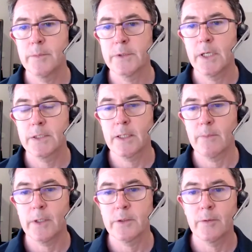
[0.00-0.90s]
is to get
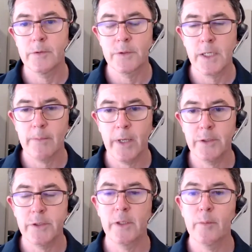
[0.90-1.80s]
someone to start
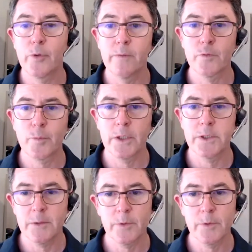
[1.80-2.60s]
managing the approvals process